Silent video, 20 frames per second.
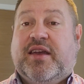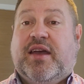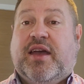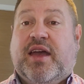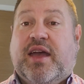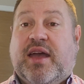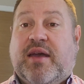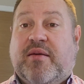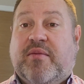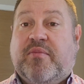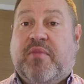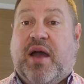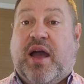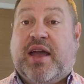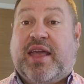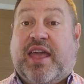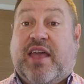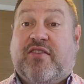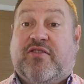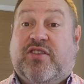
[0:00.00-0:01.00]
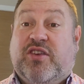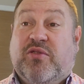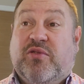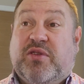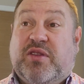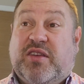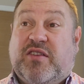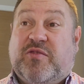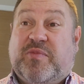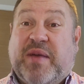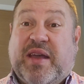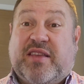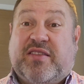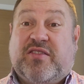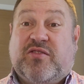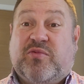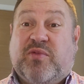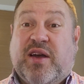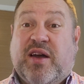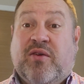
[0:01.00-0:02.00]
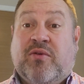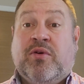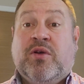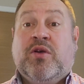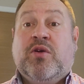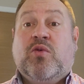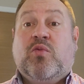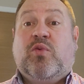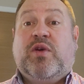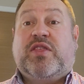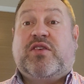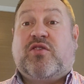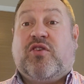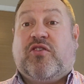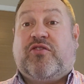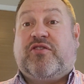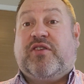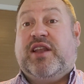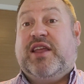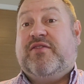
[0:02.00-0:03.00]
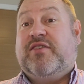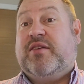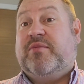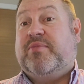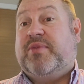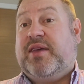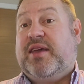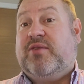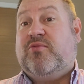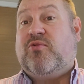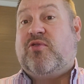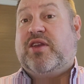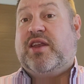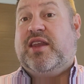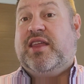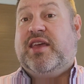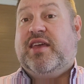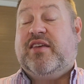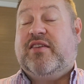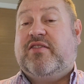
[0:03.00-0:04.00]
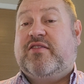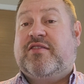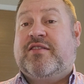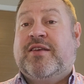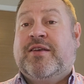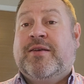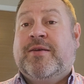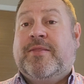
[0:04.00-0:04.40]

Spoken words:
I guess you would expect as well, with cost of living being what it is,